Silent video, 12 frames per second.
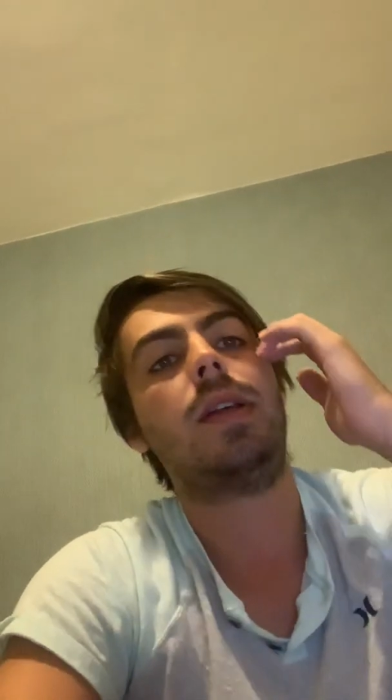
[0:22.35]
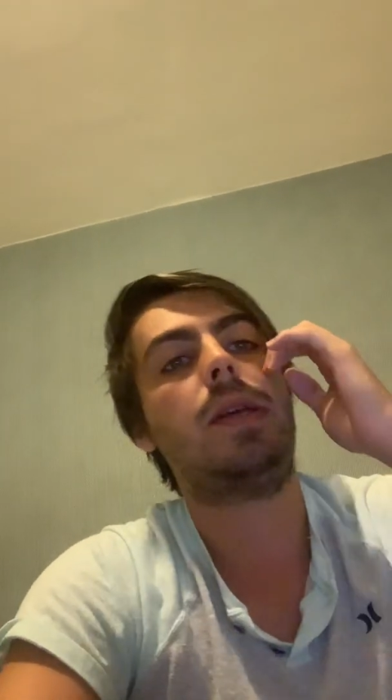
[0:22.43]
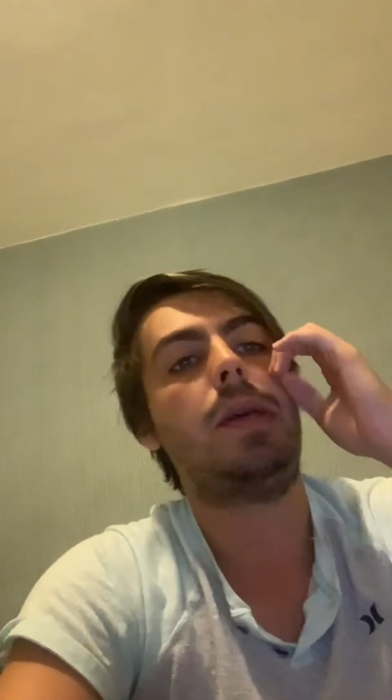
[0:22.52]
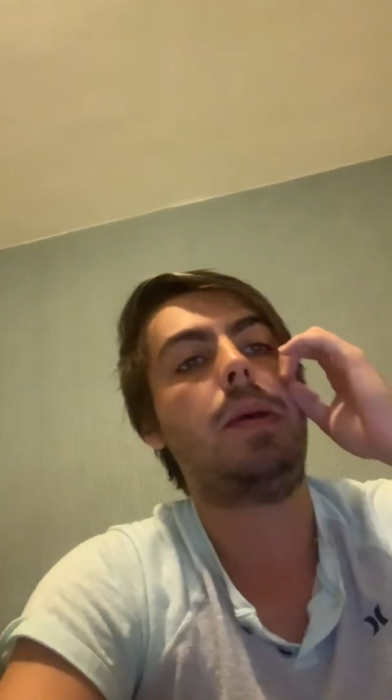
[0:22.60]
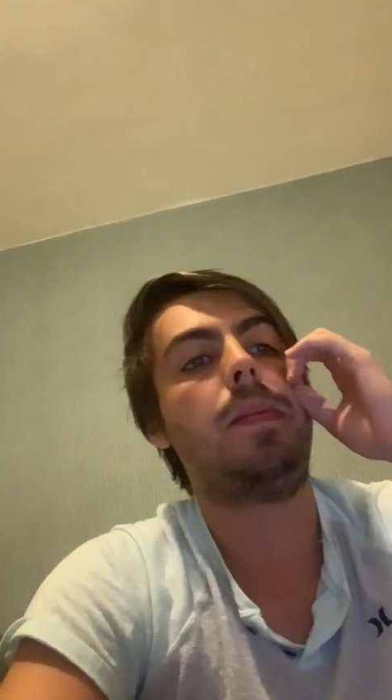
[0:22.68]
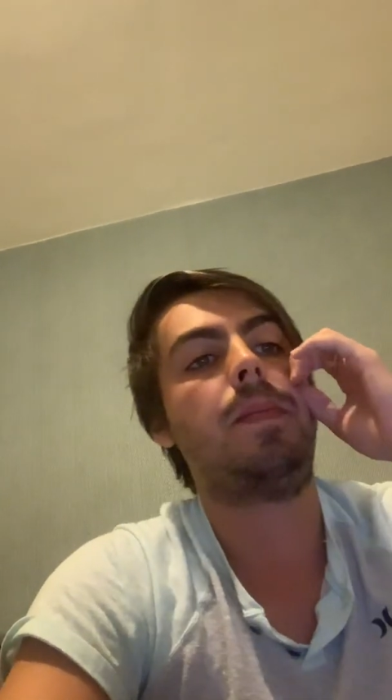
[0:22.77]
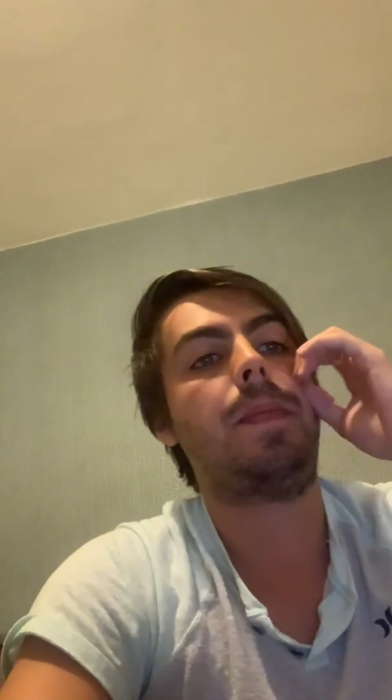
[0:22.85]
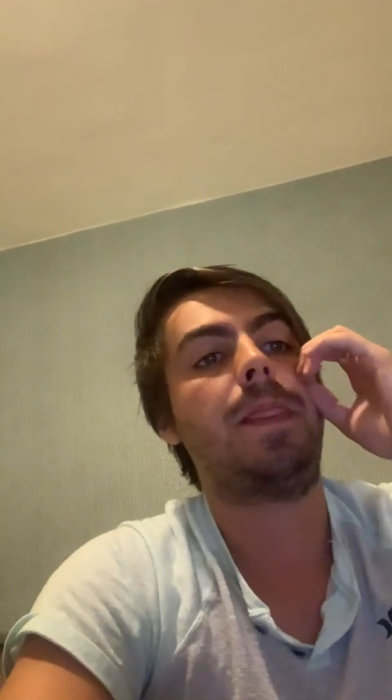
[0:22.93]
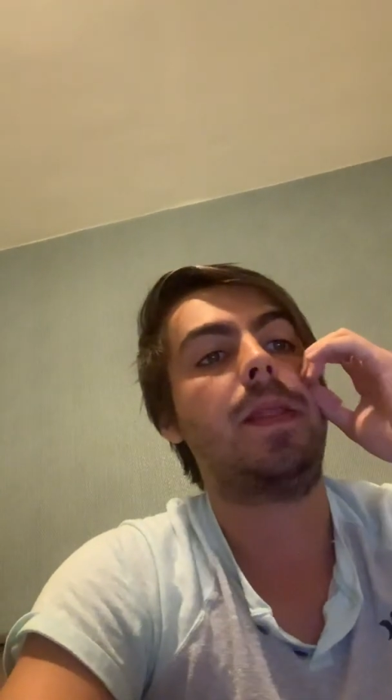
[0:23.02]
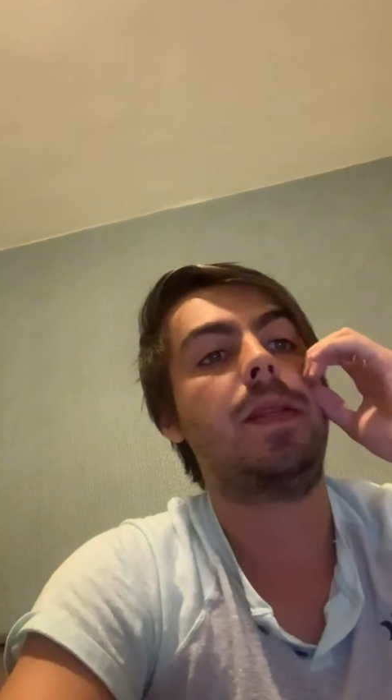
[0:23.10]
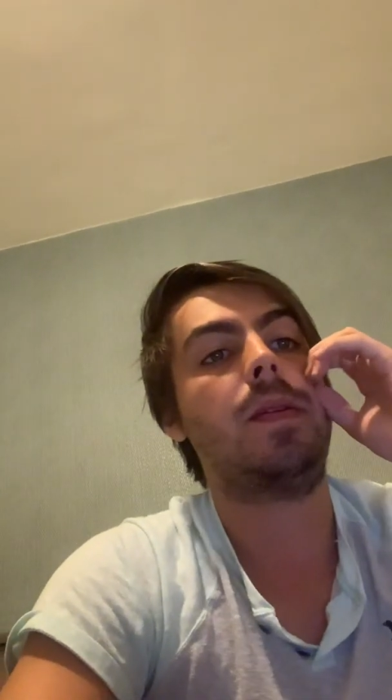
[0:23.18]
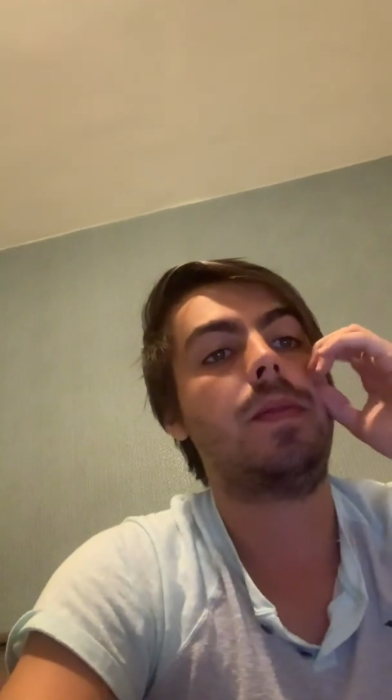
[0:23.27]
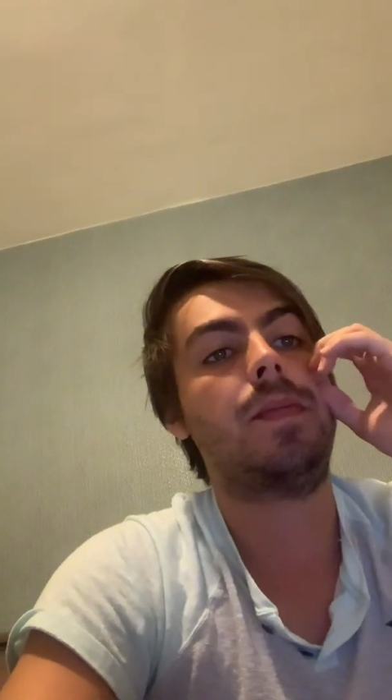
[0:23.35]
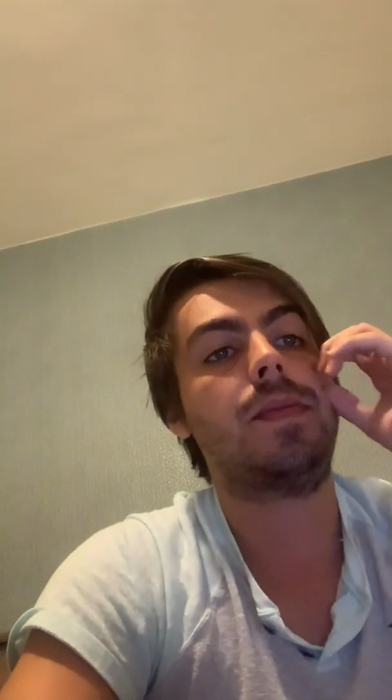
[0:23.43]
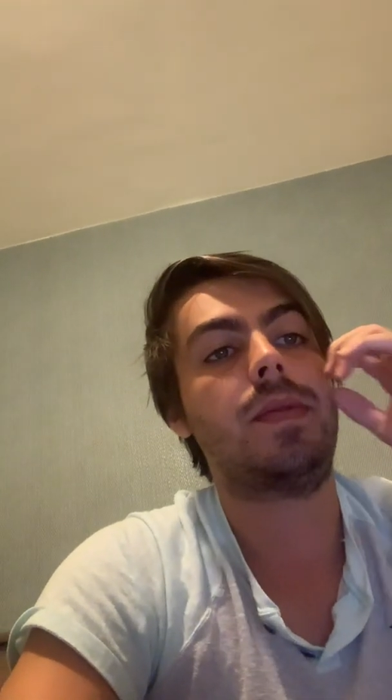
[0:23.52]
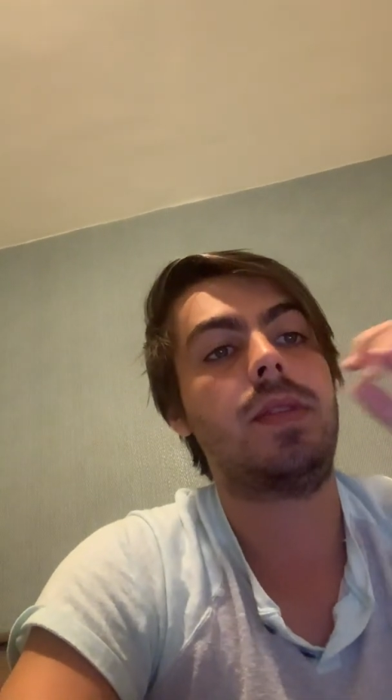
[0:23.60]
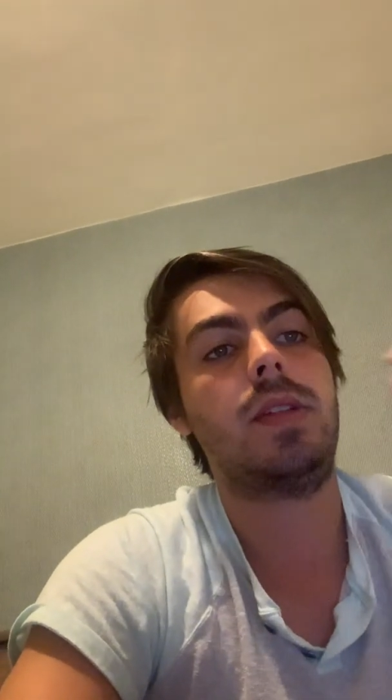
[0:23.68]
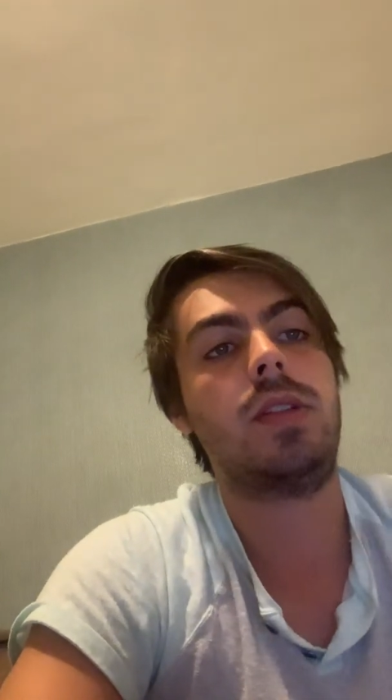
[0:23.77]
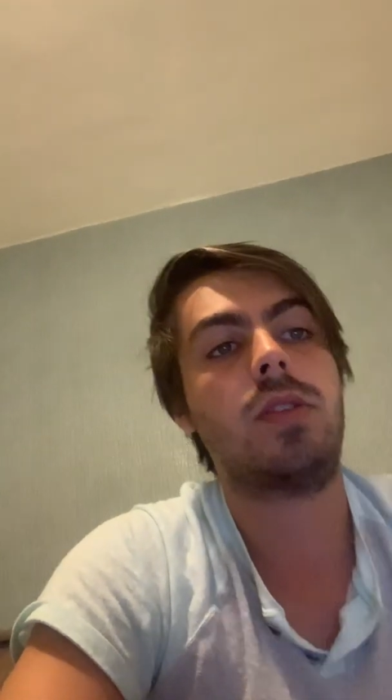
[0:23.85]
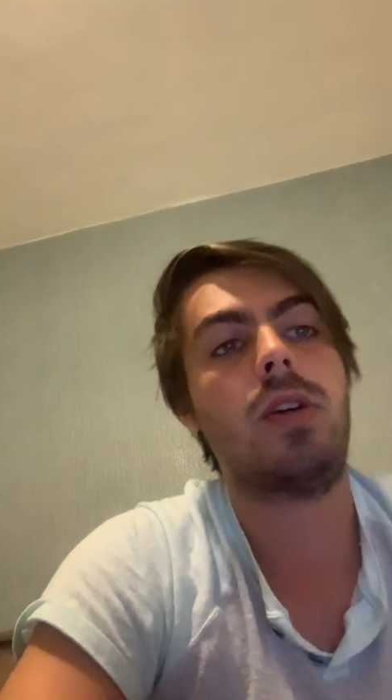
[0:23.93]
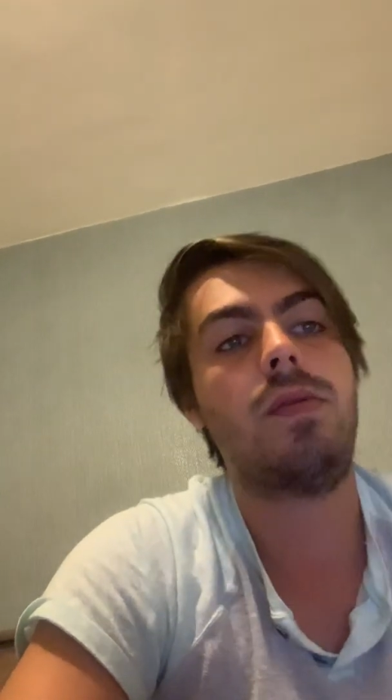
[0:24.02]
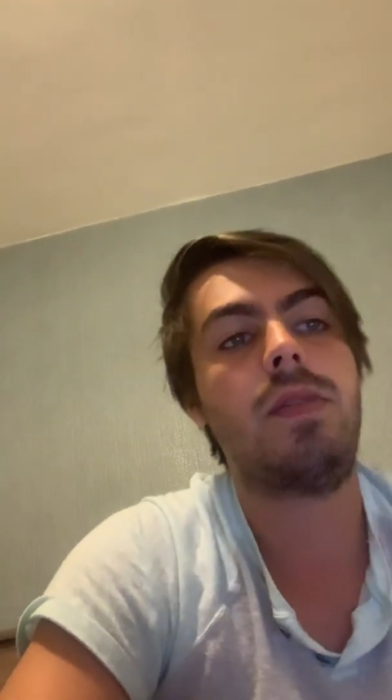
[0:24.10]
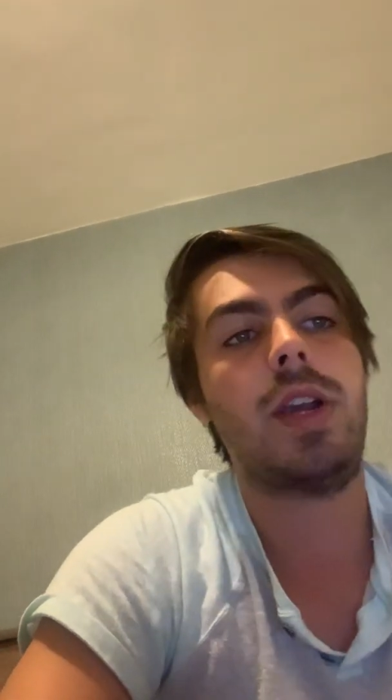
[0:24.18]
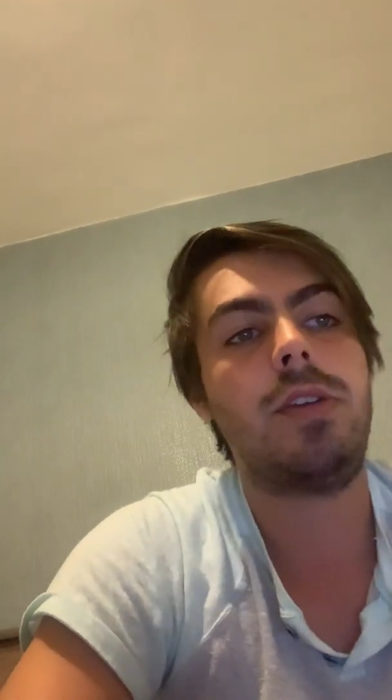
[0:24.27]
Um, this
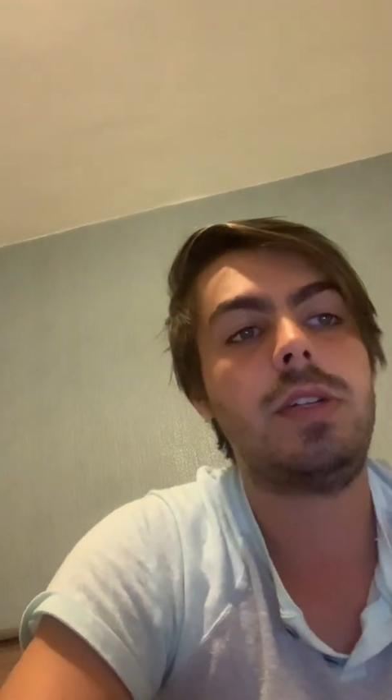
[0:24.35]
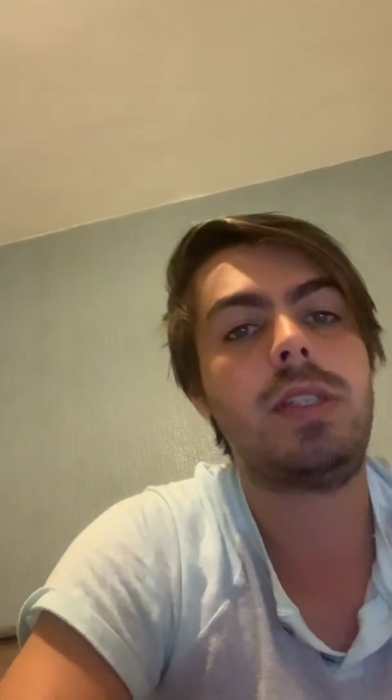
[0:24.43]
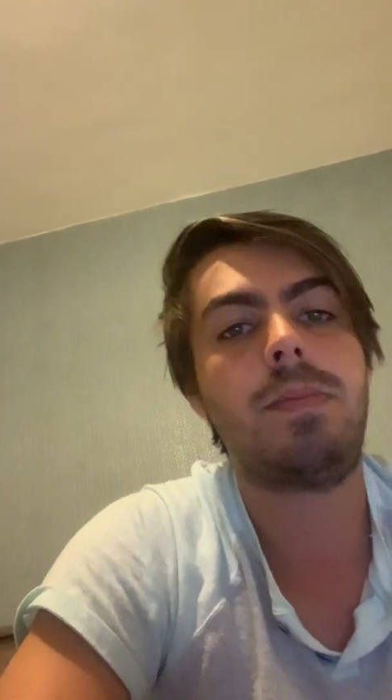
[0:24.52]
all varies